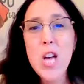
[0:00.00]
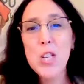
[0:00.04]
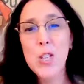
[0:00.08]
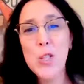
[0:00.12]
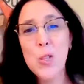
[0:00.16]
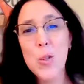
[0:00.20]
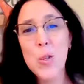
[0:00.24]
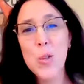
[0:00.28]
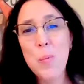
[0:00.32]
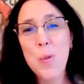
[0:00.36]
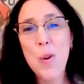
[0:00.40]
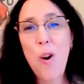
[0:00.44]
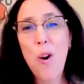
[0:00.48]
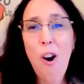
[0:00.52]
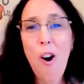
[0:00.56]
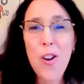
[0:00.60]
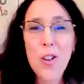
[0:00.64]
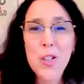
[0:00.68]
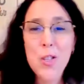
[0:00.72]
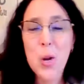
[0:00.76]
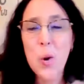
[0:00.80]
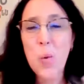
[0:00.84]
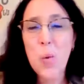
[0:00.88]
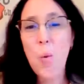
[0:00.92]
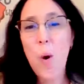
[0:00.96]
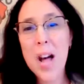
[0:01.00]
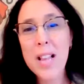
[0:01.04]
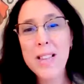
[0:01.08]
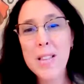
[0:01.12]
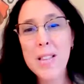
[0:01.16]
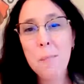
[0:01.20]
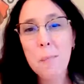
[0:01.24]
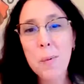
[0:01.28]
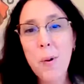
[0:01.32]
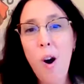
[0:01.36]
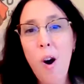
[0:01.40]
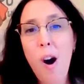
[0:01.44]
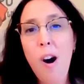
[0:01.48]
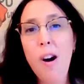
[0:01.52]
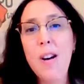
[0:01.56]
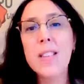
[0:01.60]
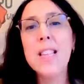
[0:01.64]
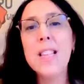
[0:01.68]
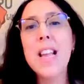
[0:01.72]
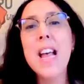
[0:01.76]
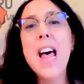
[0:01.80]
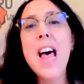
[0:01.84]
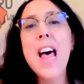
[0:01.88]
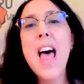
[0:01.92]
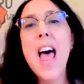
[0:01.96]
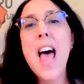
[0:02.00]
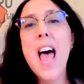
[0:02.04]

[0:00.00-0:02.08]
Zoom calls or WhatsApp calls.